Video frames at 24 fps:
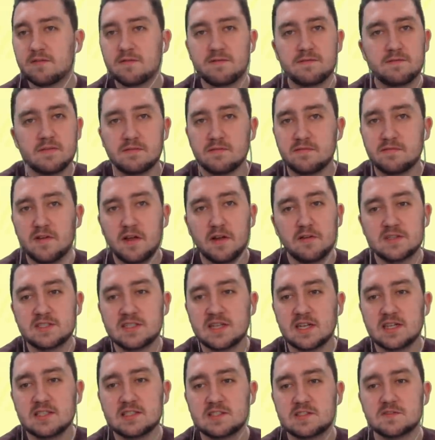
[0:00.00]
very
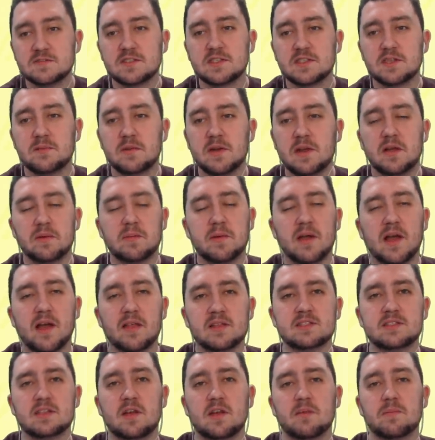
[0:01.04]
sensitive seemingly about
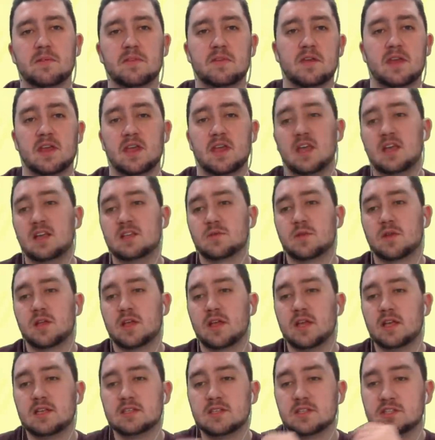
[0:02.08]
this type of thing. It is what it
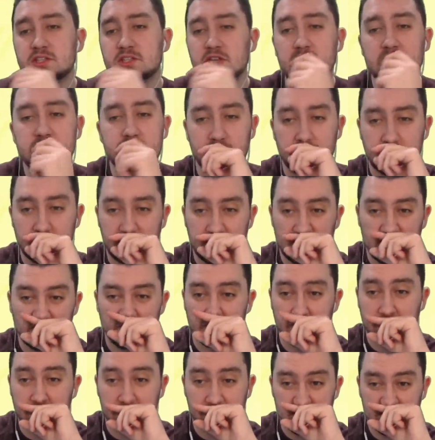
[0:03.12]
is. I changed the thing
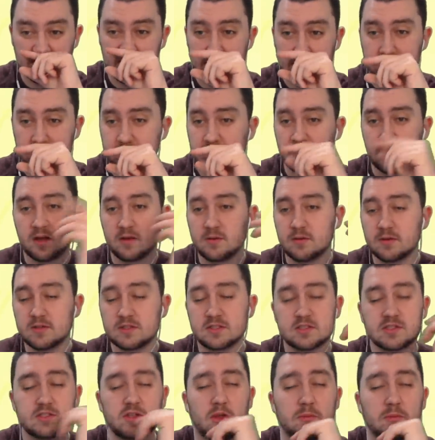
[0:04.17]
because it, you know, it
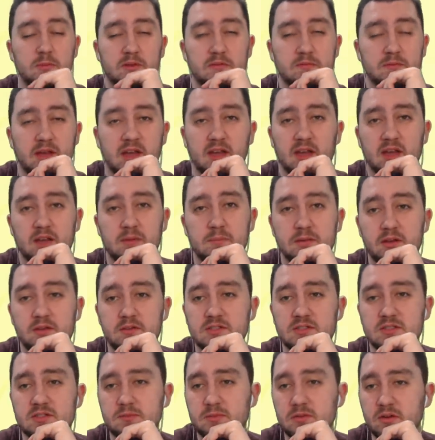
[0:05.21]
just stopped me from getting
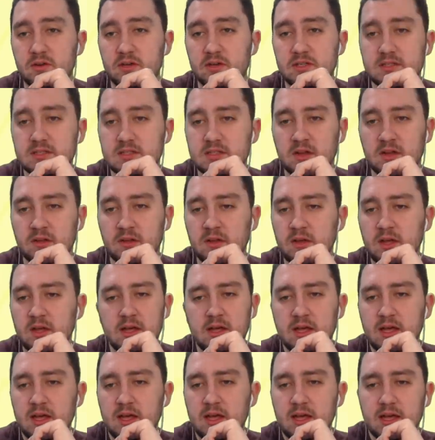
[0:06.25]
abused, to be honest. So
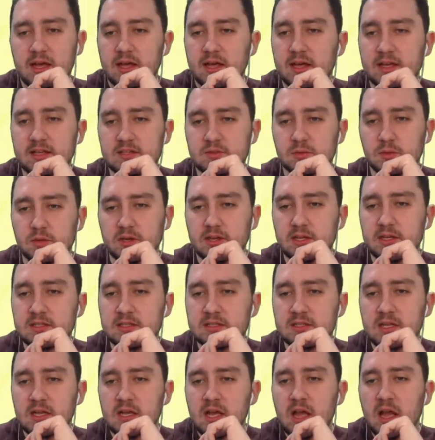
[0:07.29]
it is what it
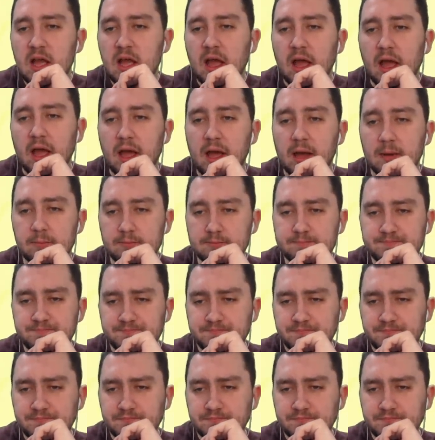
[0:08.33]
is. Tom